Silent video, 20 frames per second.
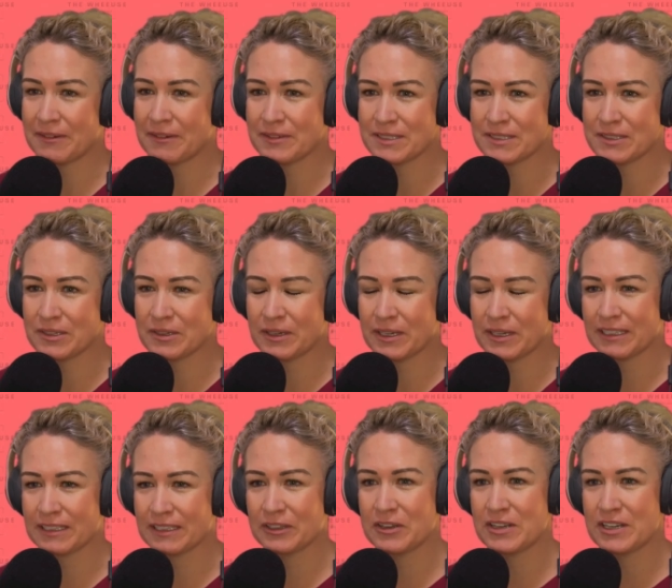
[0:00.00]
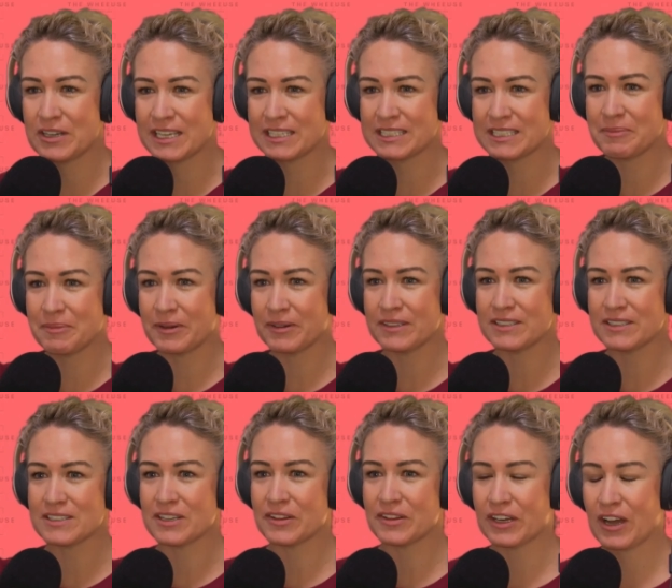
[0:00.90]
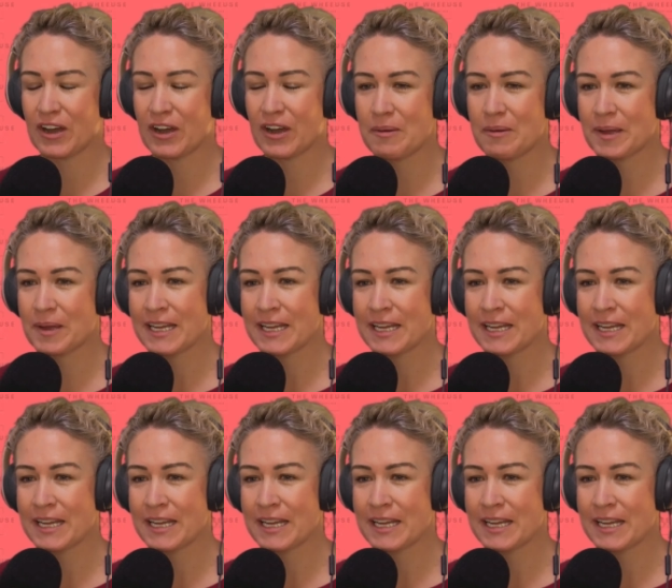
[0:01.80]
That was quite a learning experience on the go.